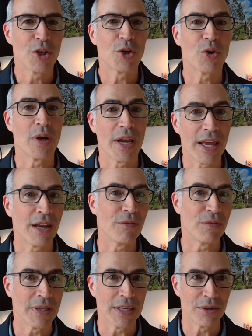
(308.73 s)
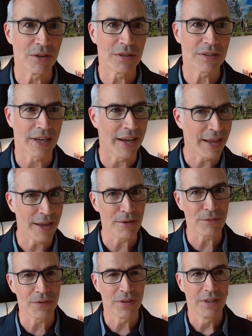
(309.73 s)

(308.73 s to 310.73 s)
creative leaders. I have